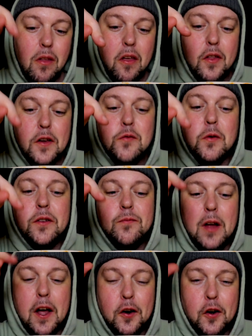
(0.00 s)
This
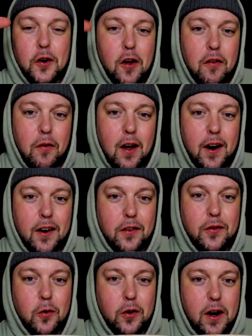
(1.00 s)
one, I could not find at the
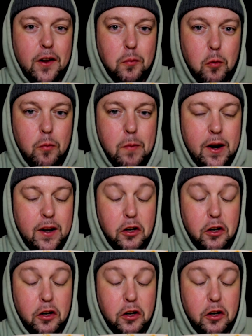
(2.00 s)
store any smooth penne.